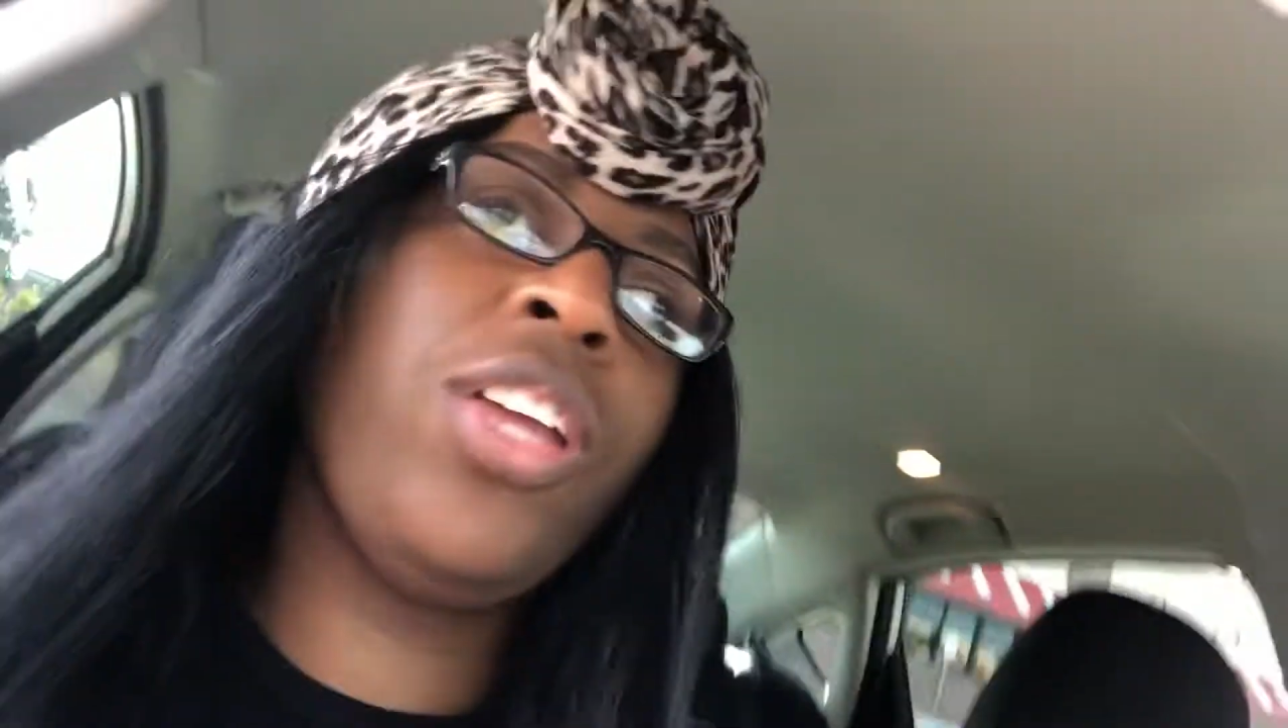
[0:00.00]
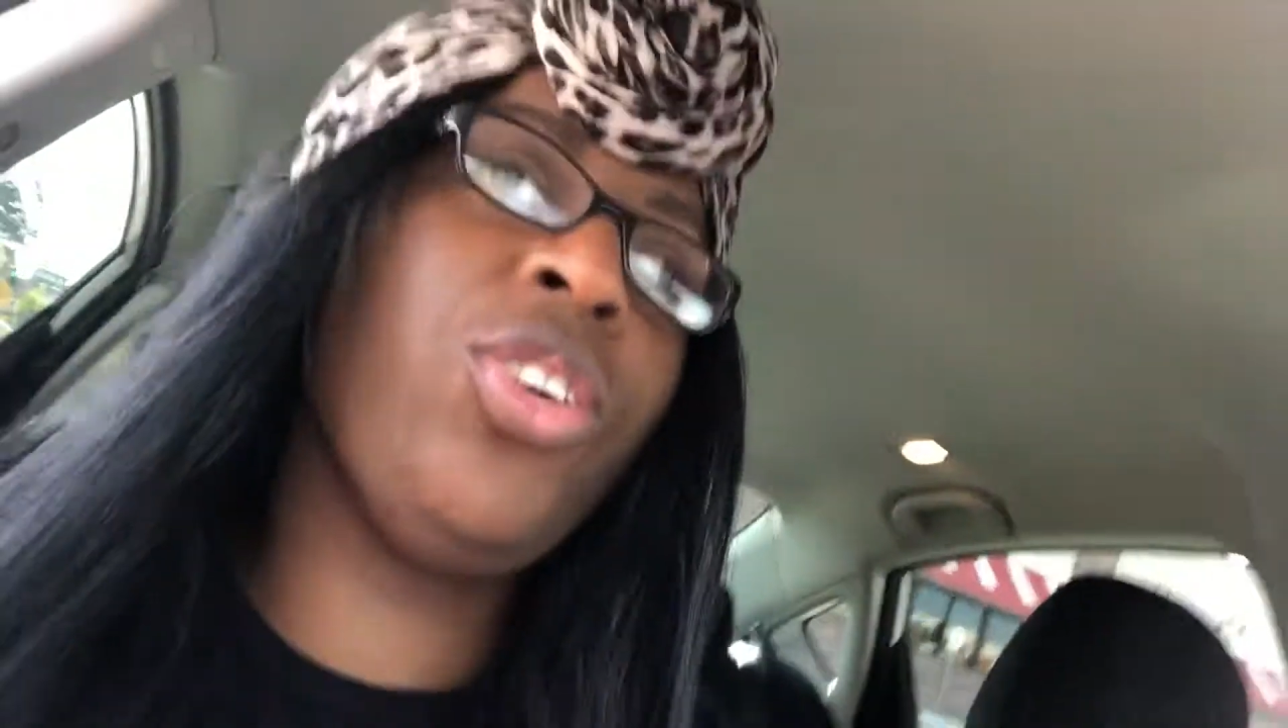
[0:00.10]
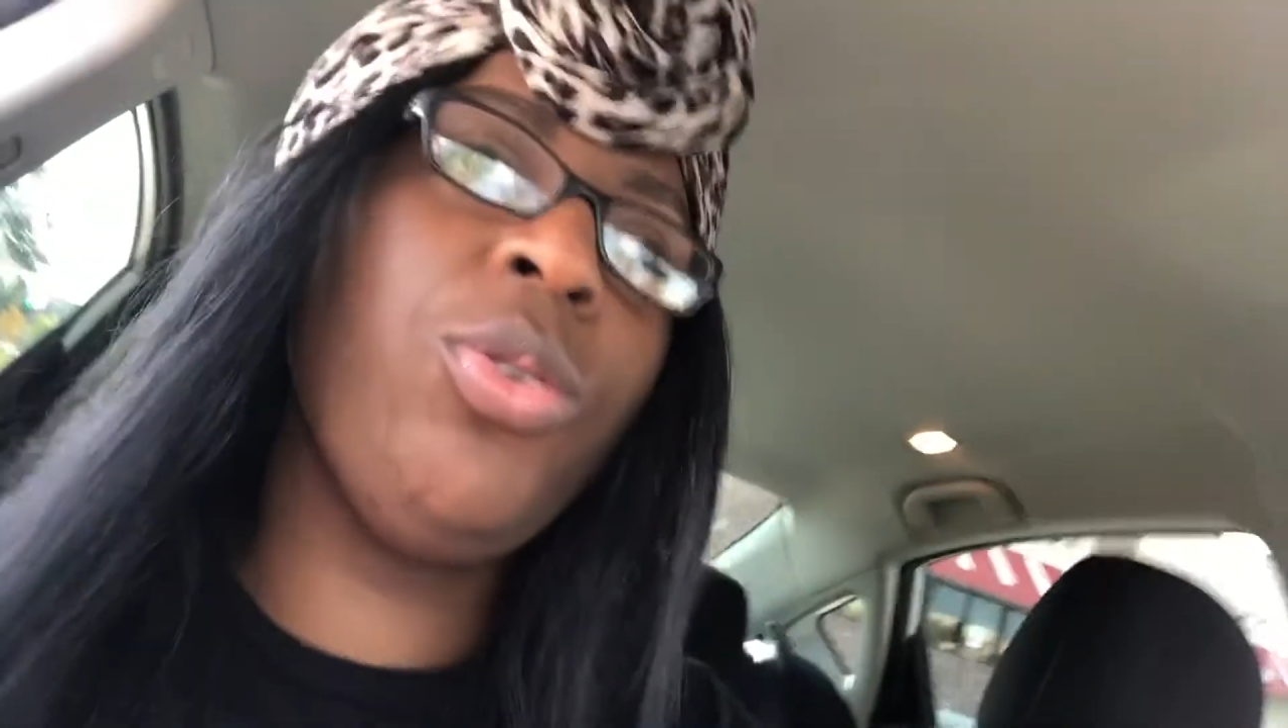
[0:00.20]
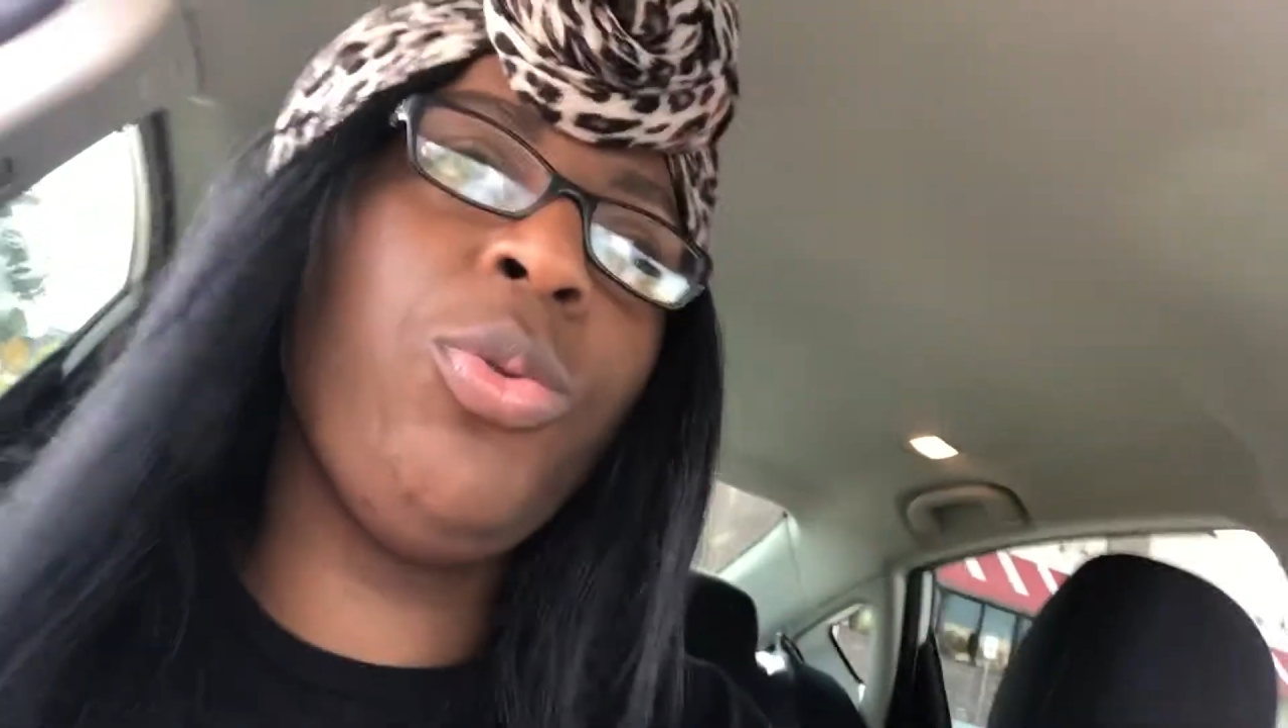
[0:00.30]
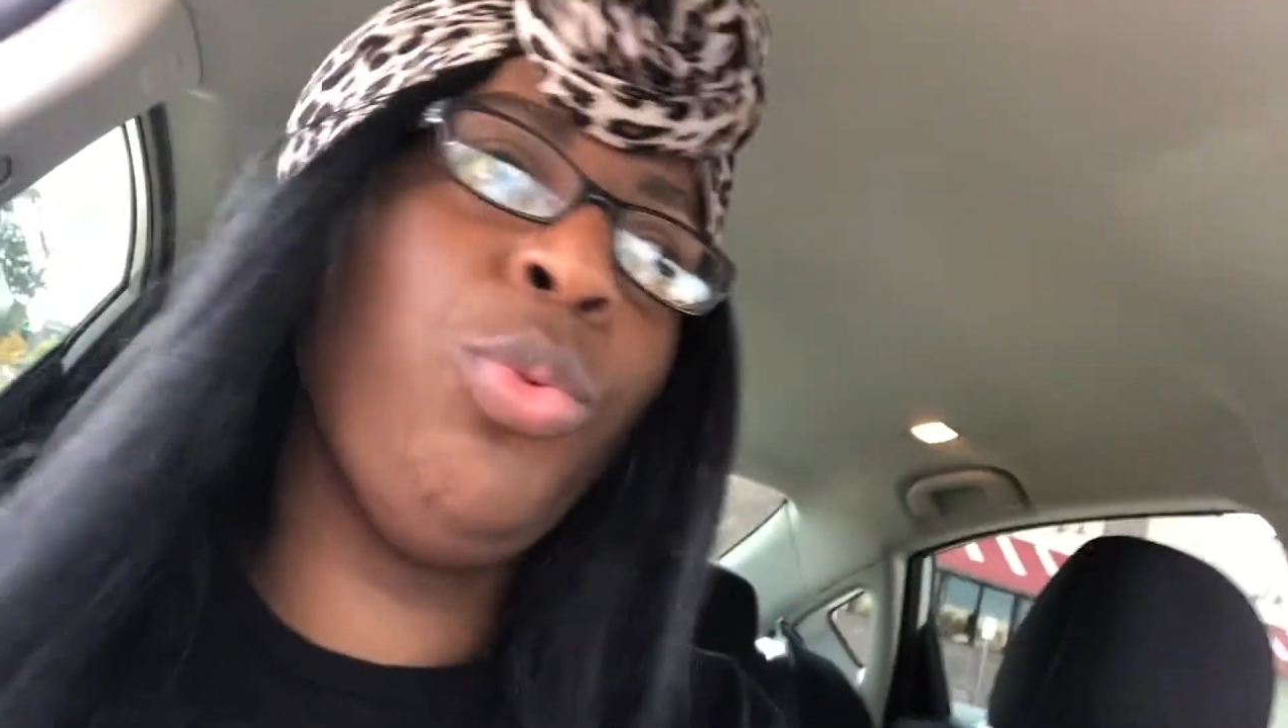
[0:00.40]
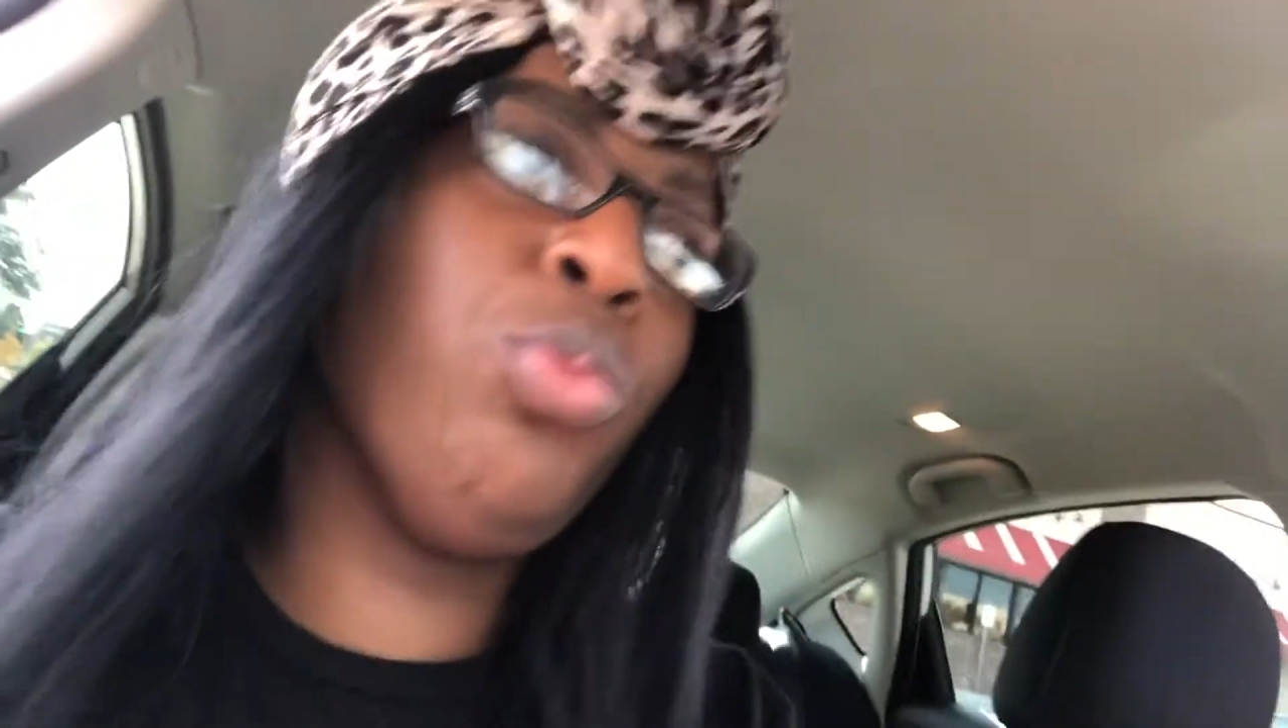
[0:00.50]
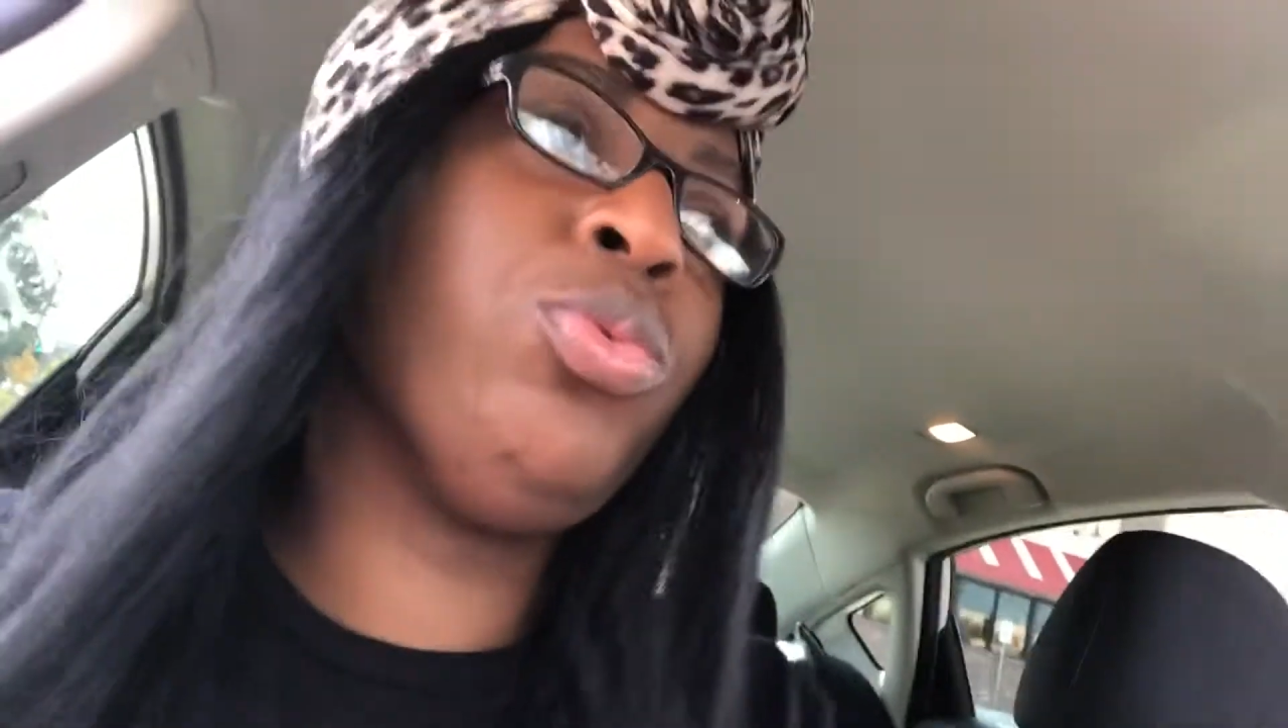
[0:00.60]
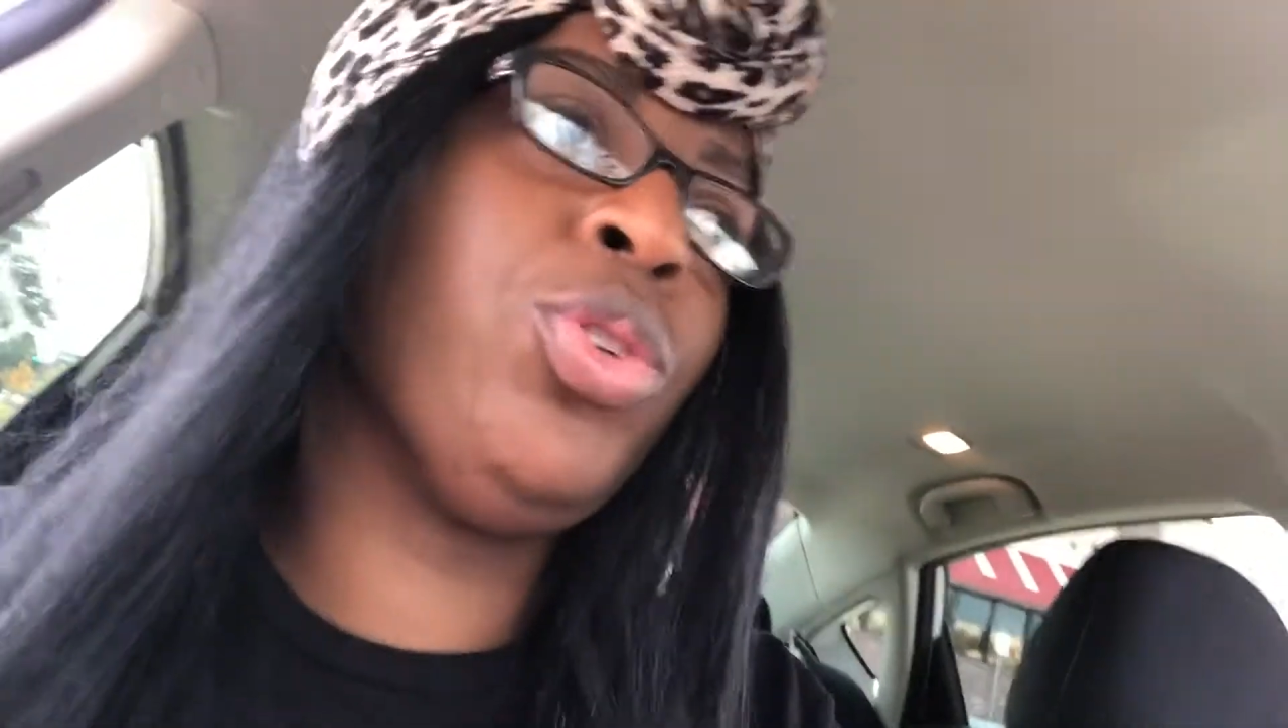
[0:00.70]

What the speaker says: in you